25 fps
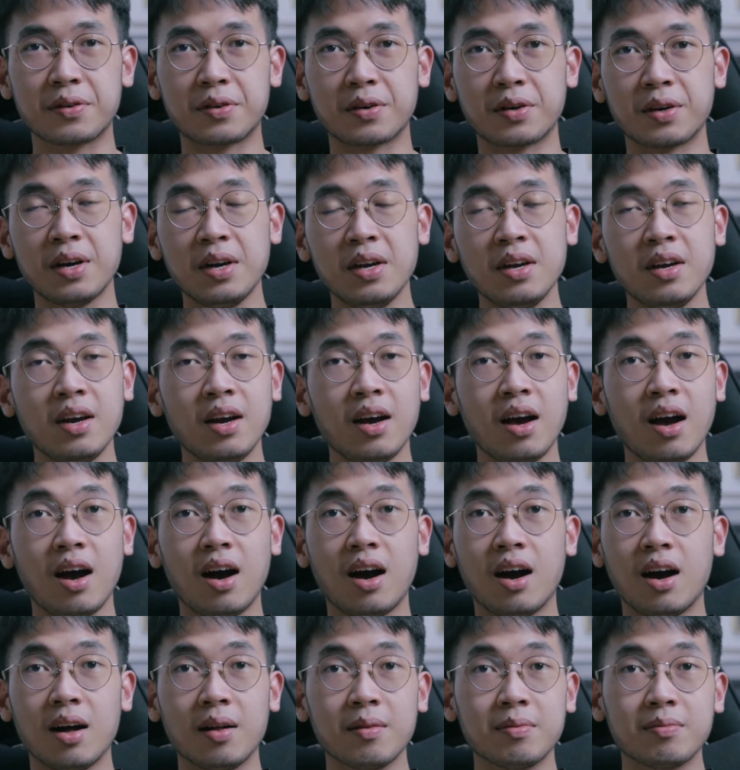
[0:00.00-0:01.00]
for
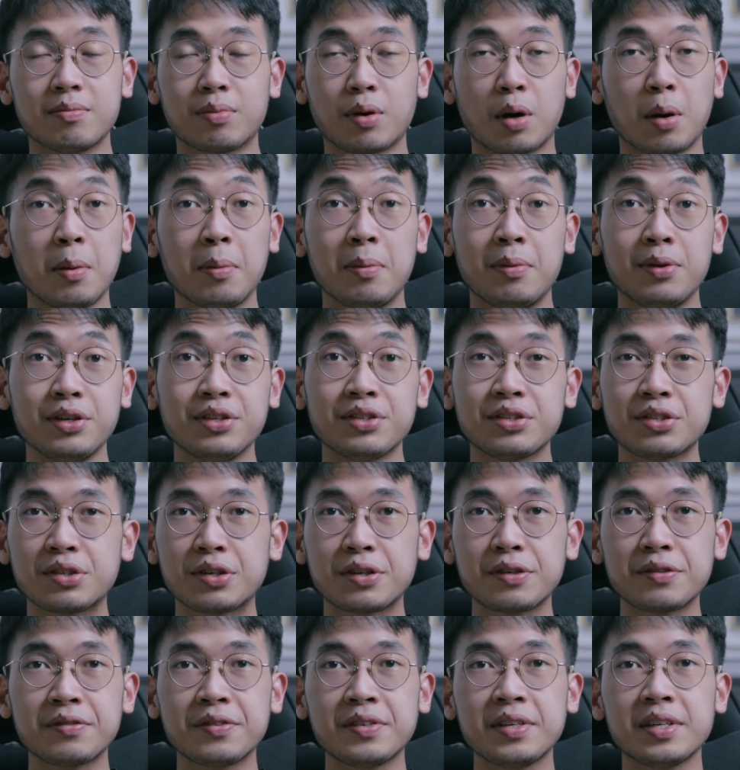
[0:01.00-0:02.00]
uh, probably
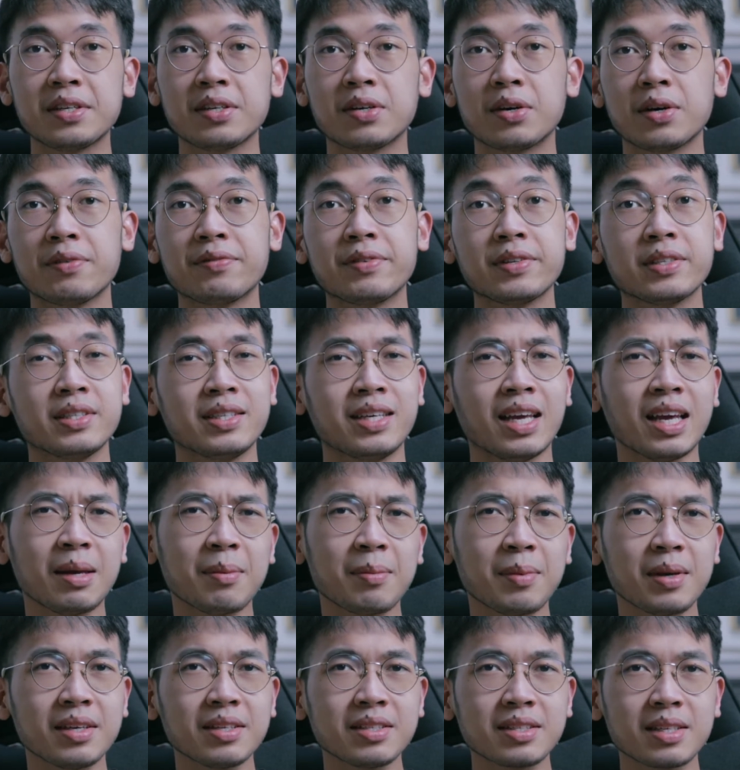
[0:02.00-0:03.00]
surfing or even
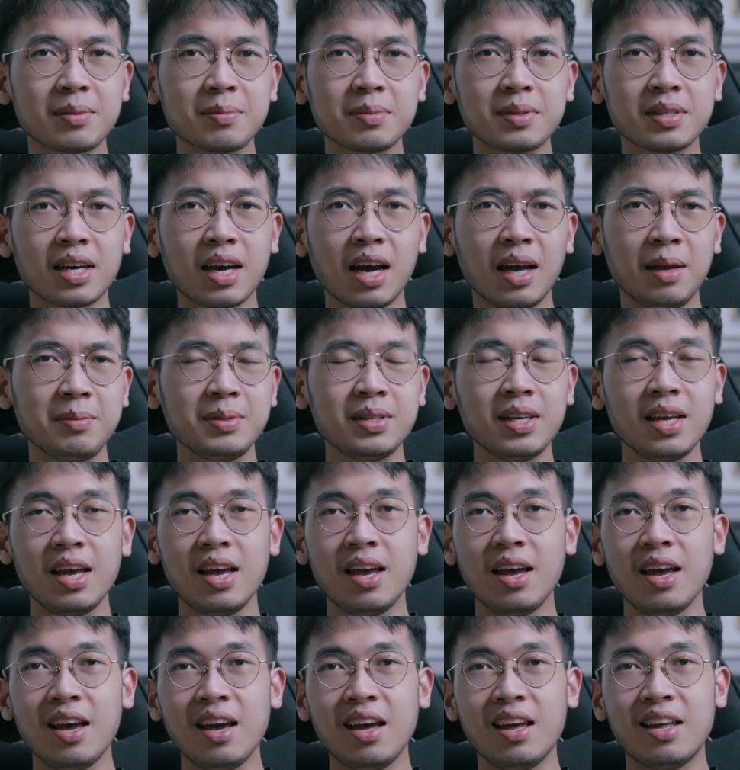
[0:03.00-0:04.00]
gaming sometimes,
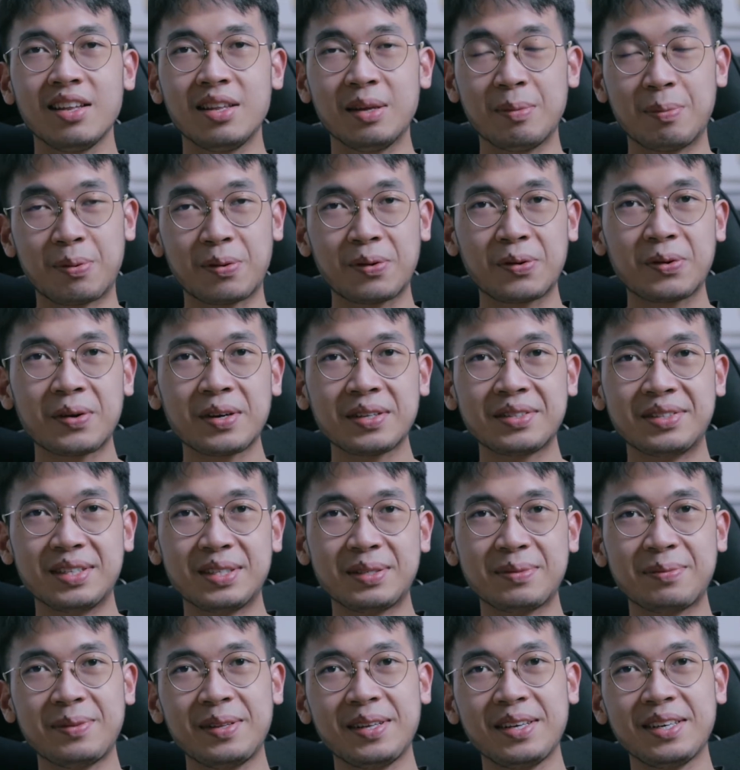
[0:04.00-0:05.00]
the ProArt
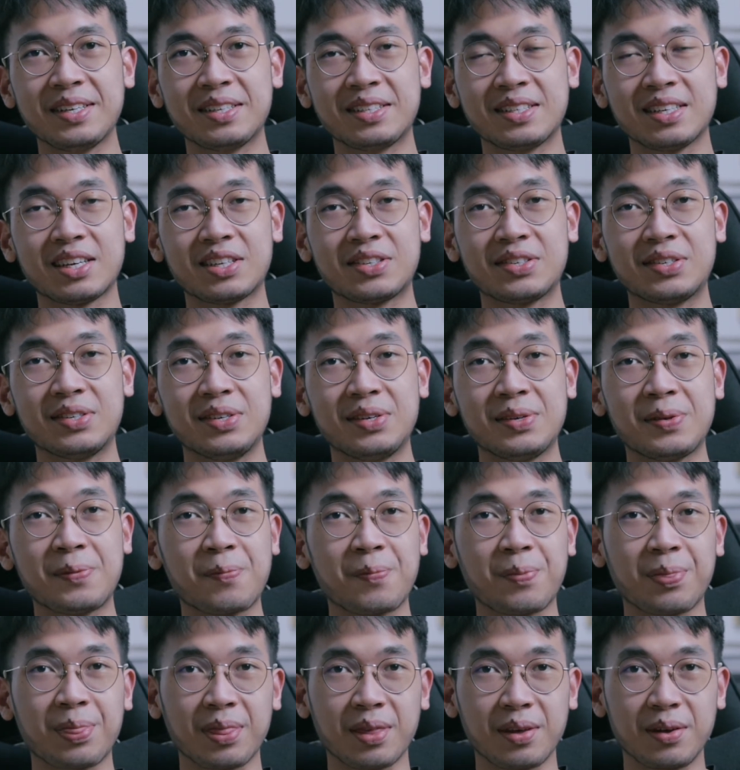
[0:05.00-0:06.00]
display is
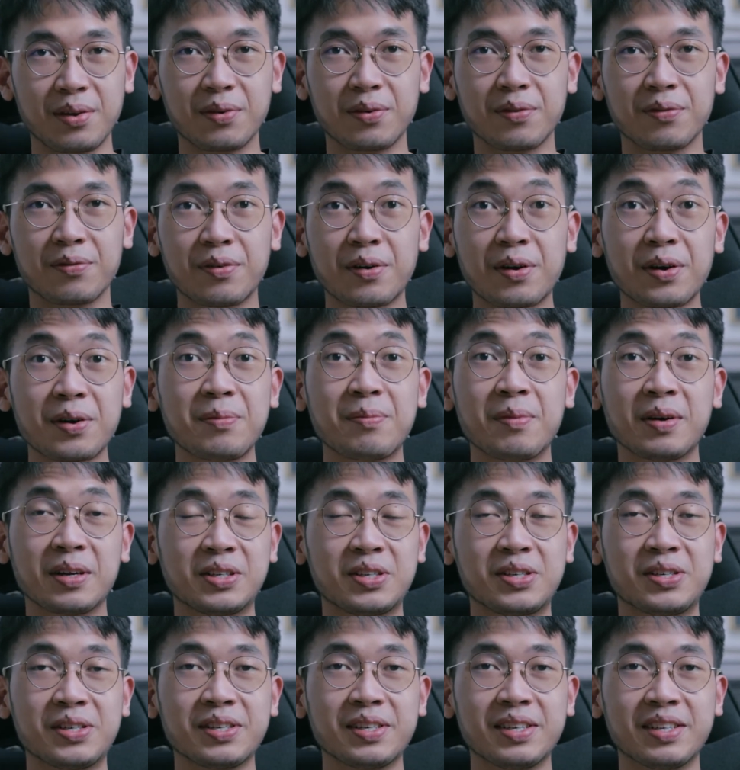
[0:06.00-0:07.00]
actually, you know, very
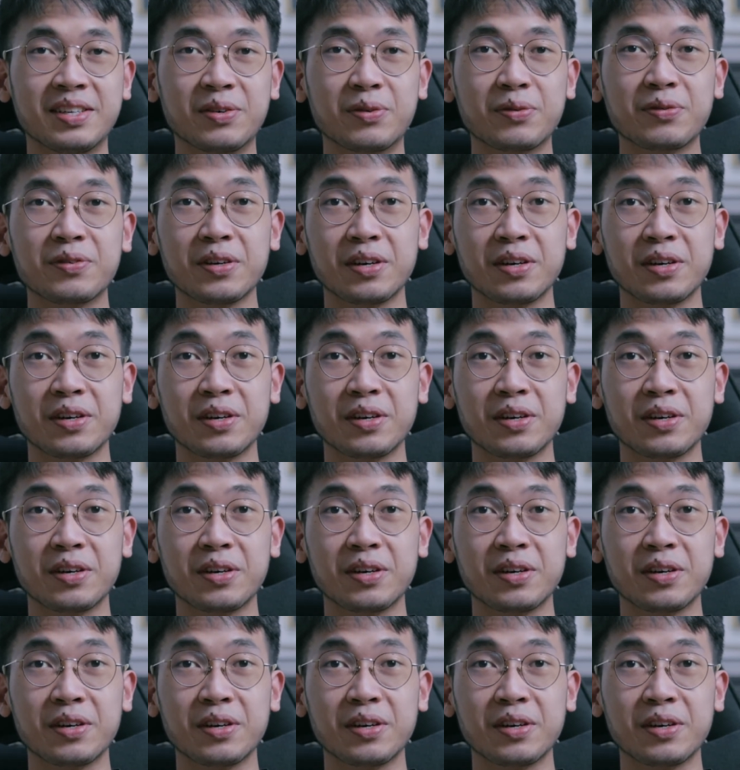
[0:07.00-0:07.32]
much an